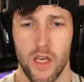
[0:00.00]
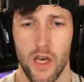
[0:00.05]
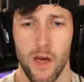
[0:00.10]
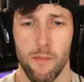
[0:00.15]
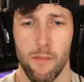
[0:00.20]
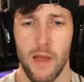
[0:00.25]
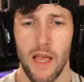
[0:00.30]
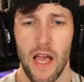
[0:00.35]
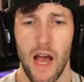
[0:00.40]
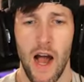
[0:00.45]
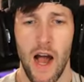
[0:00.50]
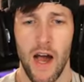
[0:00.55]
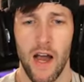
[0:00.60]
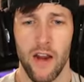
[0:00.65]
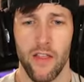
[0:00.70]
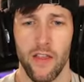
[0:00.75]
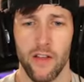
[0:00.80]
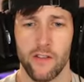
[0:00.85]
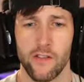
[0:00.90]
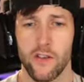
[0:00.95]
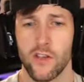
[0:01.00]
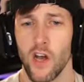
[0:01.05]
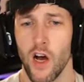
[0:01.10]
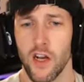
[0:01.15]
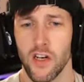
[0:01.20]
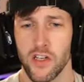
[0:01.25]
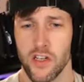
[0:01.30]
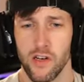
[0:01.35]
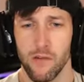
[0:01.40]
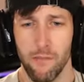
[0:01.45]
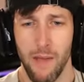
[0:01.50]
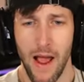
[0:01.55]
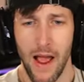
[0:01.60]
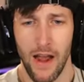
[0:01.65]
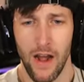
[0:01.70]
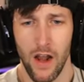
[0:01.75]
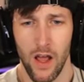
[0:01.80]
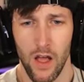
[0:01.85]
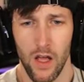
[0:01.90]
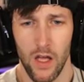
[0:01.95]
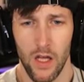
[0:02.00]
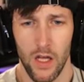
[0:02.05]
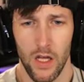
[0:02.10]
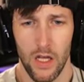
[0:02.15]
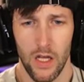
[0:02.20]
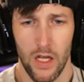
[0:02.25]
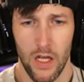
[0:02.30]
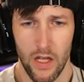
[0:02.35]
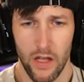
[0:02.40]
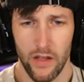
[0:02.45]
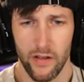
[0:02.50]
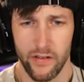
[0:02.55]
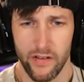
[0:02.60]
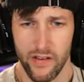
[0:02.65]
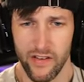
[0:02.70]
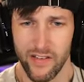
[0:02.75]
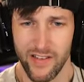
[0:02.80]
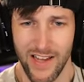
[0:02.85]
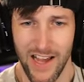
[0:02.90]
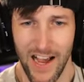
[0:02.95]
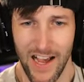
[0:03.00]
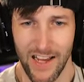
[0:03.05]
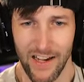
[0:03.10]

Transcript: Get me out of this dungeon, man. This is